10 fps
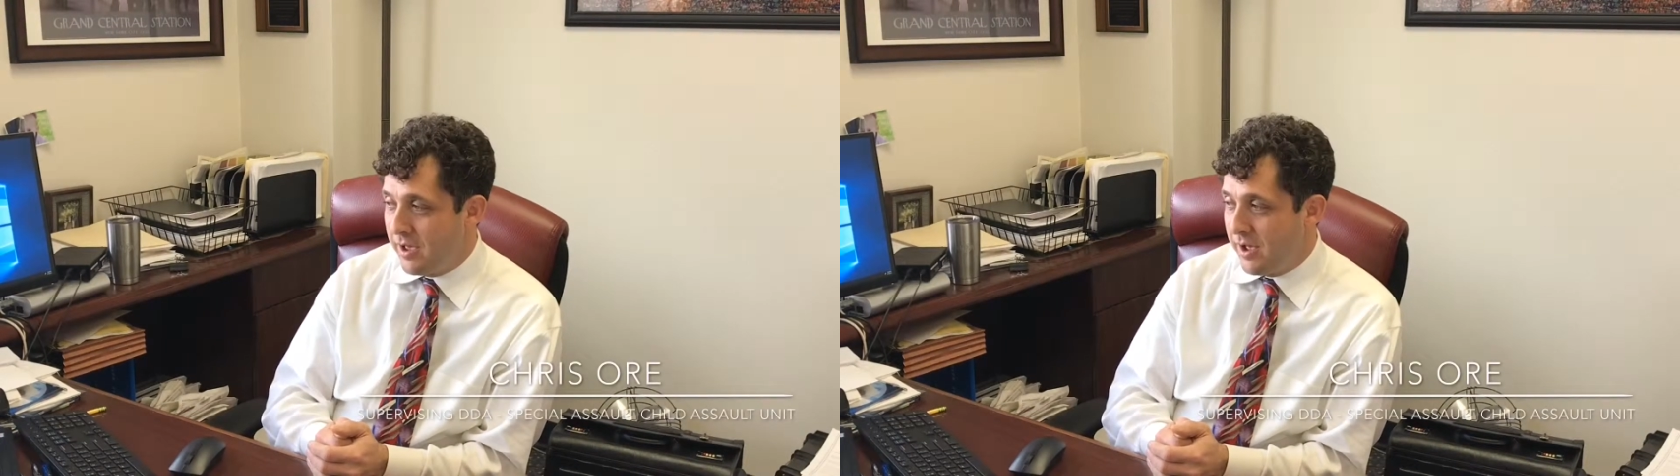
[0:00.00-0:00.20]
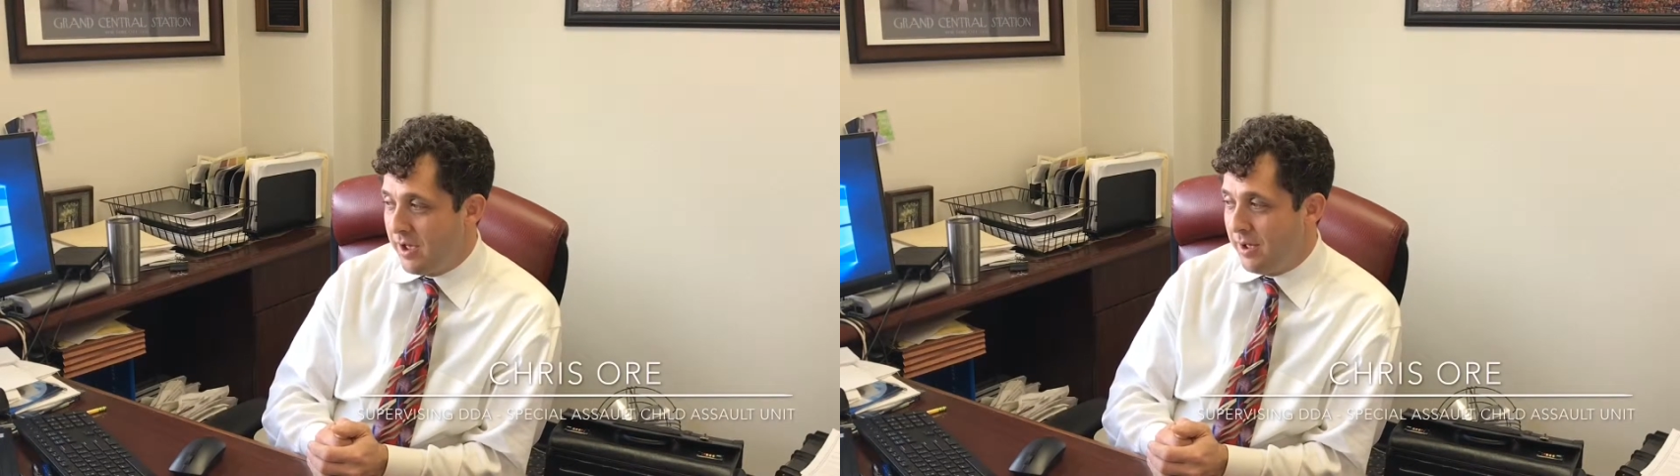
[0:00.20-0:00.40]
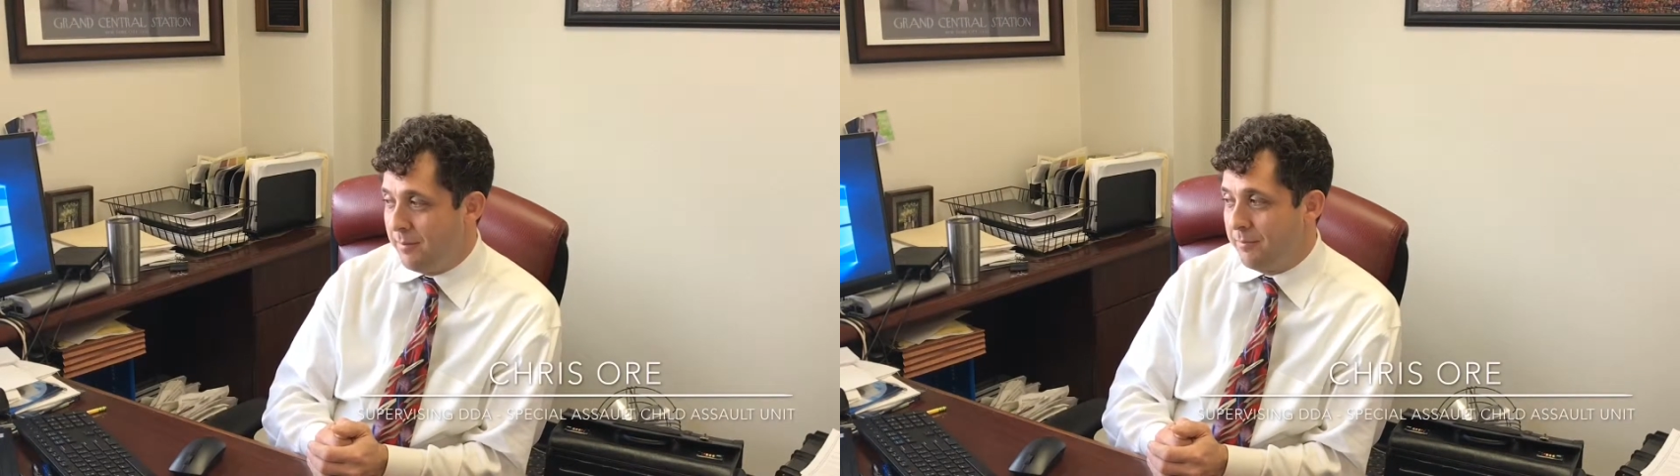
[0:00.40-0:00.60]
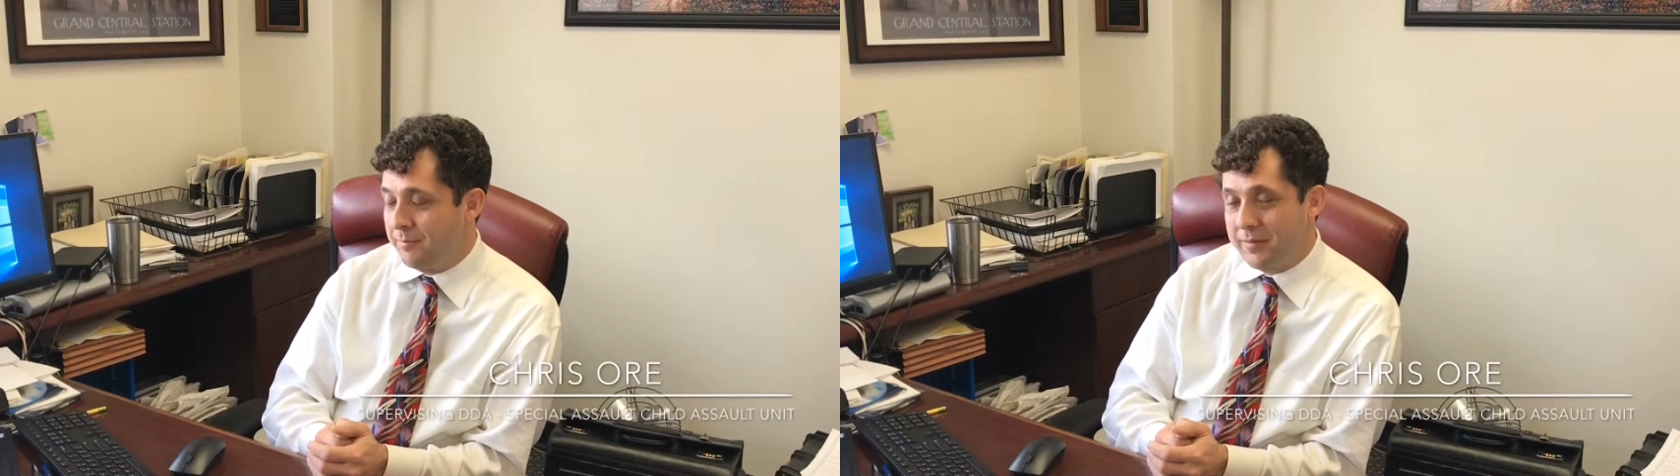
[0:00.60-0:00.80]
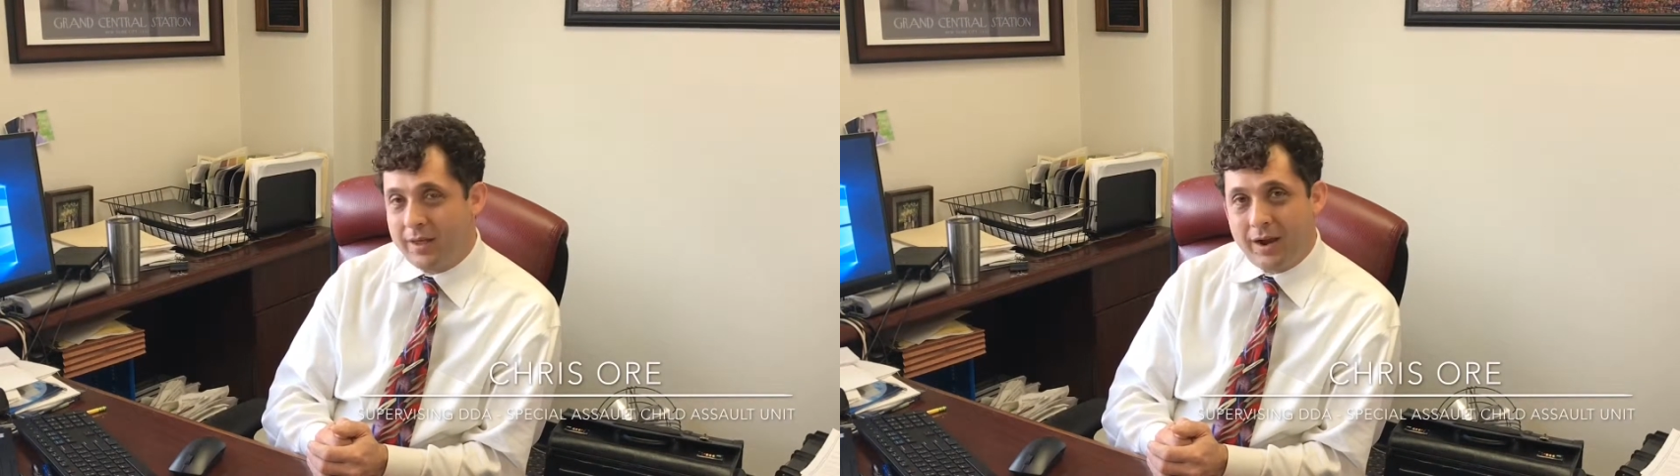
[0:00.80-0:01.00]

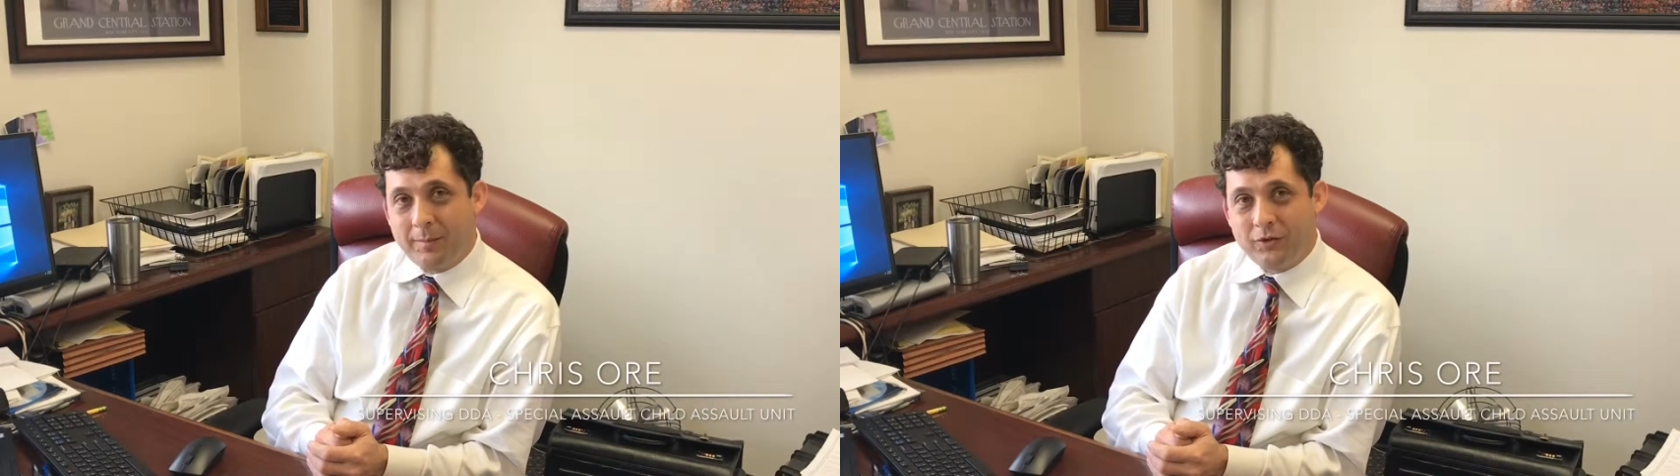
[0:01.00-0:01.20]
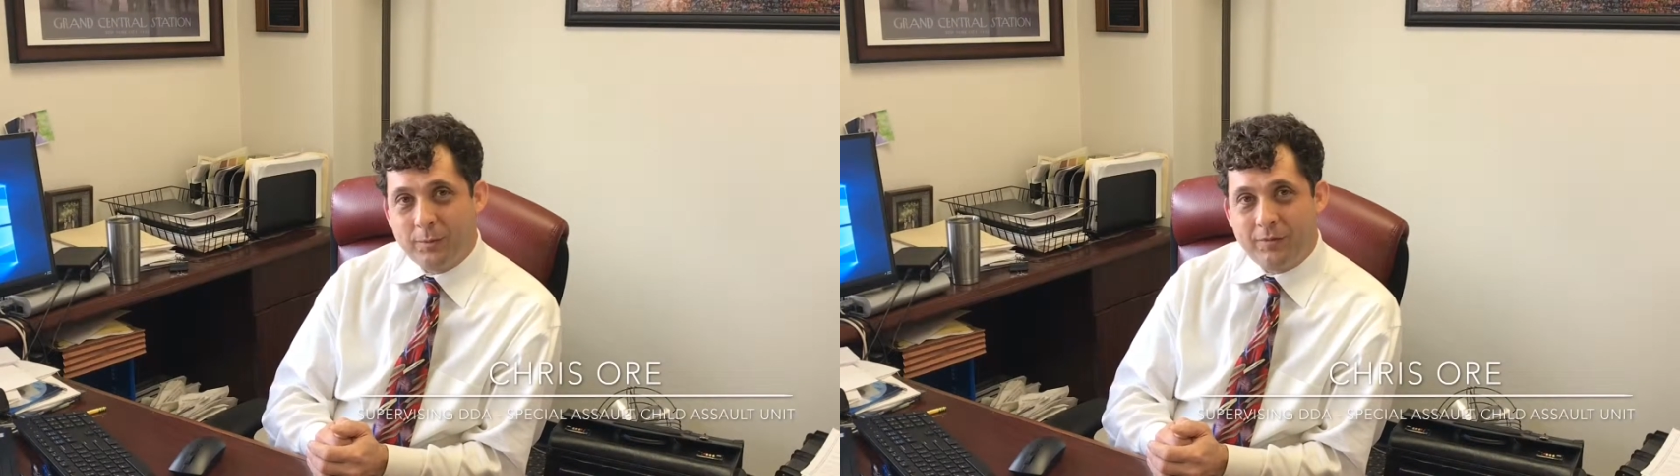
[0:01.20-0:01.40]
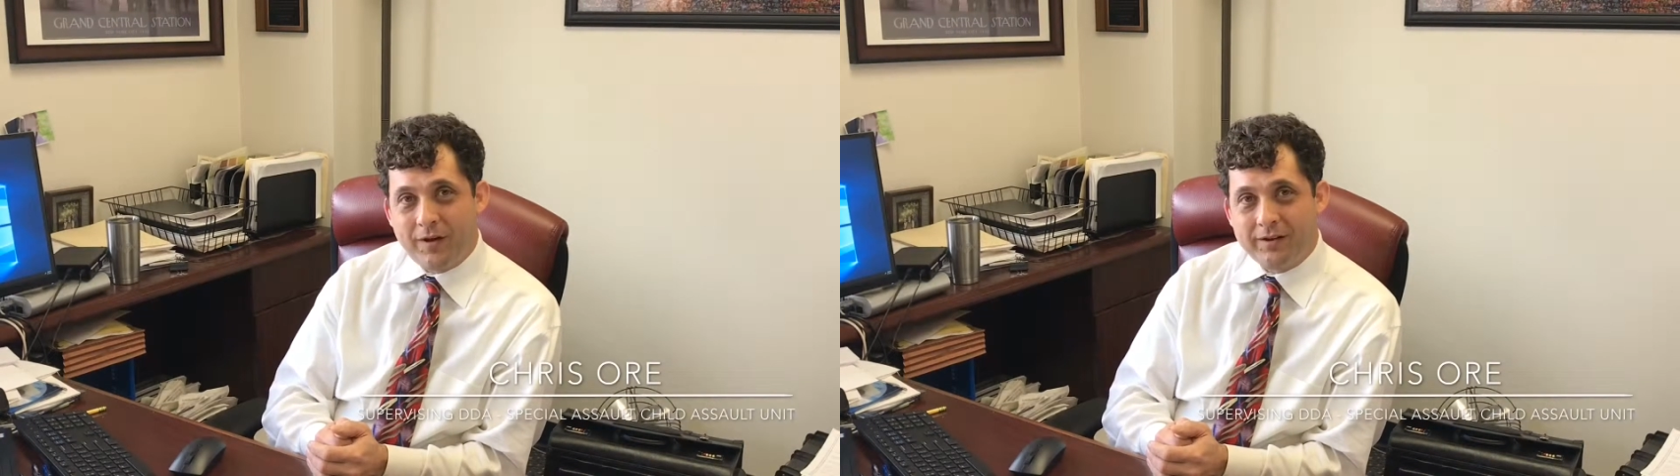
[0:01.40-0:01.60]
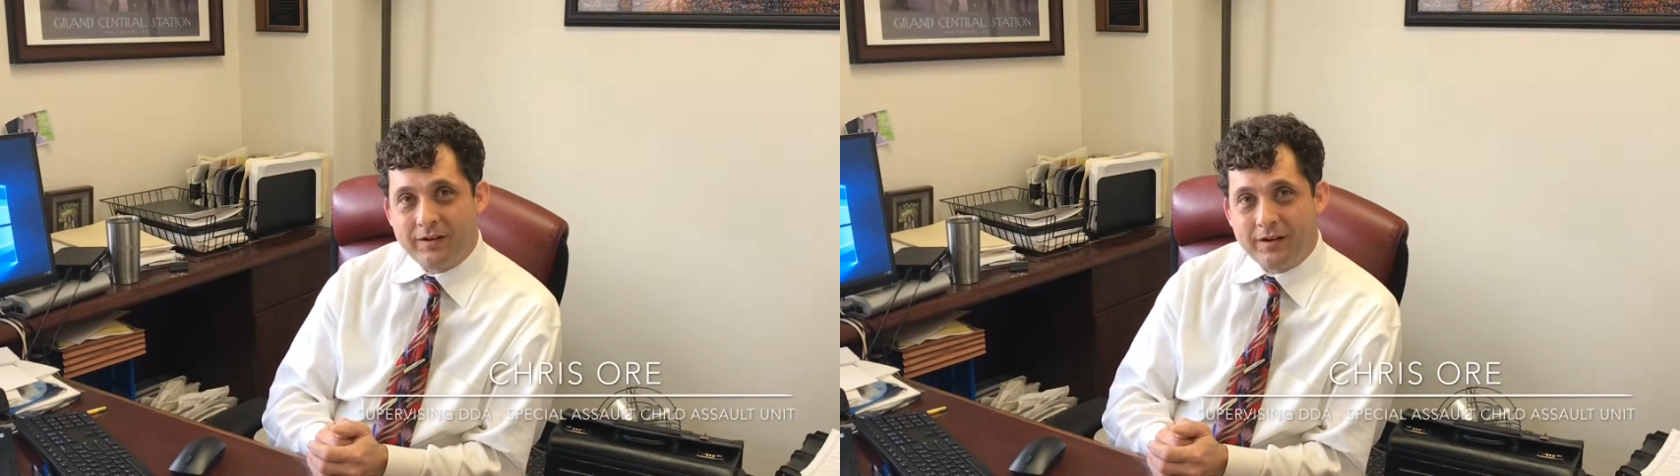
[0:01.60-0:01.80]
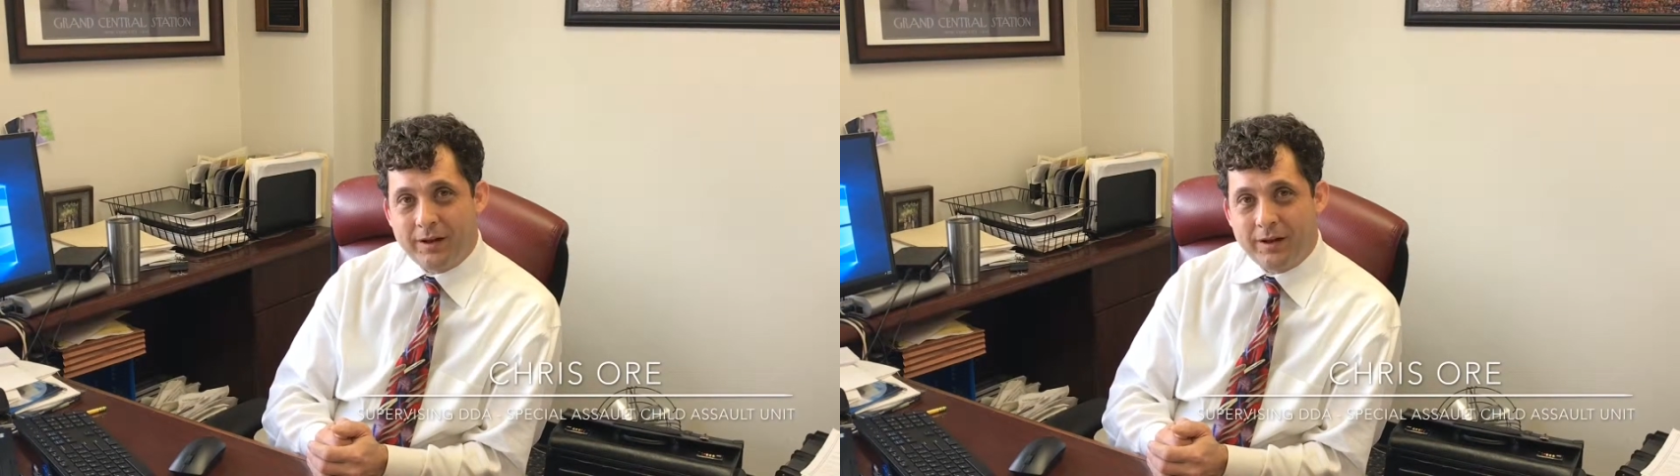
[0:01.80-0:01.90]
um, and I'm a supervising